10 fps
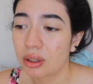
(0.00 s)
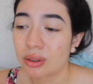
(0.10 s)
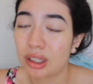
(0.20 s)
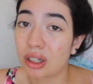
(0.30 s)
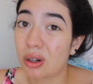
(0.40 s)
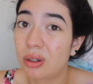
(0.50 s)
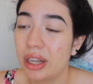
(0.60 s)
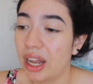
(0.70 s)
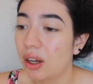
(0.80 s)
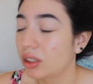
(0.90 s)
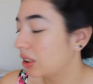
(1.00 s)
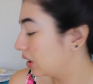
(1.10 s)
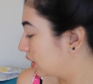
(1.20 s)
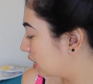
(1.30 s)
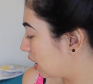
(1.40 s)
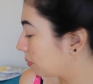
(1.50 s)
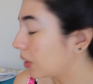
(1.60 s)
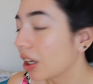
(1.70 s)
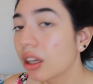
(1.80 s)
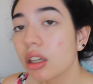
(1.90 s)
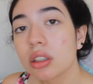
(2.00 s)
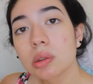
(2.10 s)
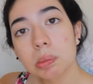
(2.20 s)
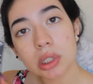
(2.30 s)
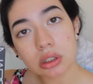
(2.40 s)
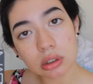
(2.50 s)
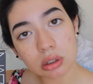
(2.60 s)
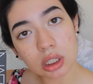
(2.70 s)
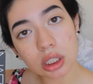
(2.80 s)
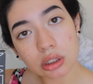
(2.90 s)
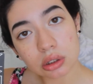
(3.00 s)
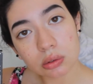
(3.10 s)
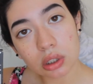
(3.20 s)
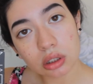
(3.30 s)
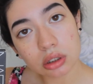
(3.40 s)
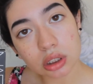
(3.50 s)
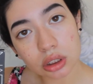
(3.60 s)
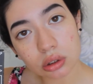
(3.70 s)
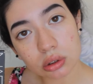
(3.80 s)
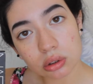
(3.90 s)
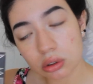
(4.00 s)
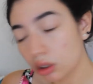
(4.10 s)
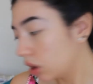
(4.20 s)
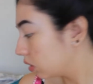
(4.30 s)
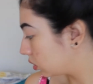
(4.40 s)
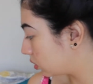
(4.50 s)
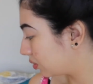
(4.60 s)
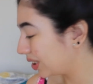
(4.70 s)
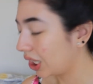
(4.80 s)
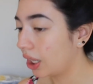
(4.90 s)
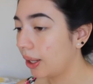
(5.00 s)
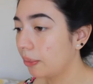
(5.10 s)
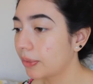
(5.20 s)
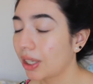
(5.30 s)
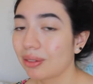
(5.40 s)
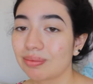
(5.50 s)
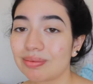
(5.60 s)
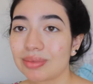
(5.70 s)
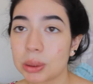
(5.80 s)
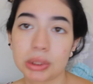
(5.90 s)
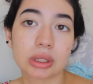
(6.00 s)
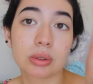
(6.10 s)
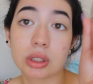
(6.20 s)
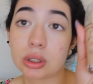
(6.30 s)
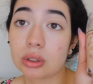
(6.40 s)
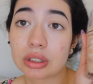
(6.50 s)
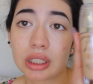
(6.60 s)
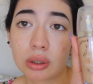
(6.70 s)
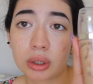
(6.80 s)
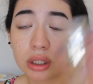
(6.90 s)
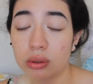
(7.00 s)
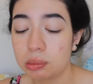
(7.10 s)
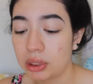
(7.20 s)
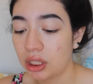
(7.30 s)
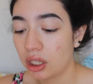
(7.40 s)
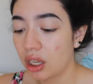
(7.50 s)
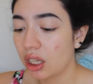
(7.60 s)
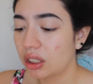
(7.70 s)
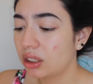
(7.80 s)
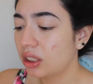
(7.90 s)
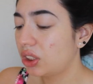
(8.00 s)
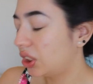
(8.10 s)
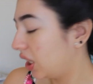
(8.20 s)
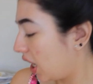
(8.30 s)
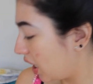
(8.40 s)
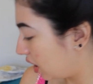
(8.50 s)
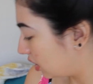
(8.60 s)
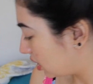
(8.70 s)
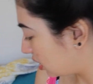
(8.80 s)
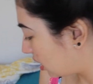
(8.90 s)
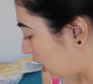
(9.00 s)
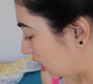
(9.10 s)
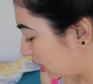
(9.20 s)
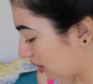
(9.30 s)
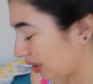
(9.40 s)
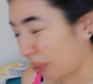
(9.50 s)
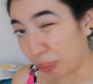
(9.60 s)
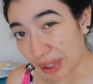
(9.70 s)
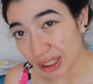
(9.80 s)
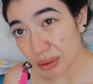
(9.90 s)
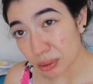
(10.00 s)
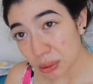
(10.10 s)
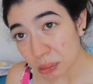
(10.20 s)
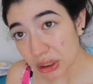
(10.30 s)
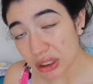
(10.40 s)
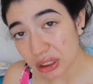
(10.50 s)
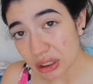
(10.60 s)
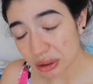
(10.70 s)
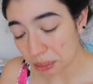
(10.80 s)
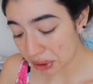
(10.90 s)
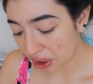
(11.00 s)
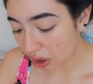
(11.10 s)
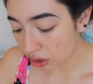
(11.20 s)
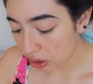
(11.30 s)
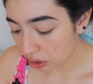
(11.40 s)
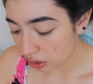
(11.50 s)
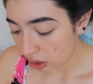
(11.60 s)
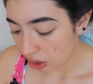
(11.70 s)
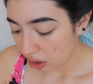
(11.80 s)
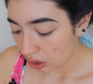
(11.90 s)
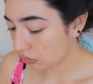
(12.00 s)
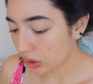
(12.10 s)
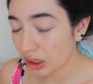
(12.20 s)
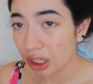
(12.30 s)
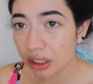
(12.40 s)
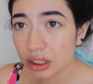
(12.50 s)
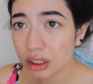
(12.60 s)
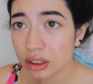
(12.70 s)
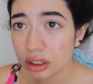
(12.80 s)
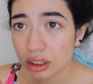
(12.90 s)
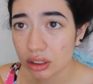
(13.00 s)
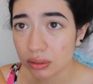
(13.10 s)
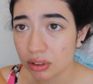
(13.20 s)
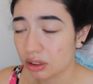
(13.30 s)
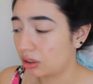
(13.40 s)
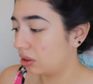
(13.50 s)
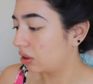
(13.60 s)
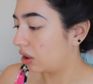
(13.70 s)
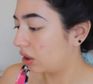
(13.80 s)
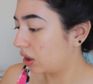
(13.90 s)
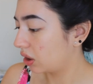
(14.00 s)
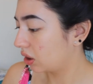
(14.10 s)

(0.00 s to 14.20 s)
going all out. This is like my special occasion foundation. So yeah, um, I'm just going to use the L'Oreal Lumi. This shade is not the best for me, to be honest. I think it's a little bit dark.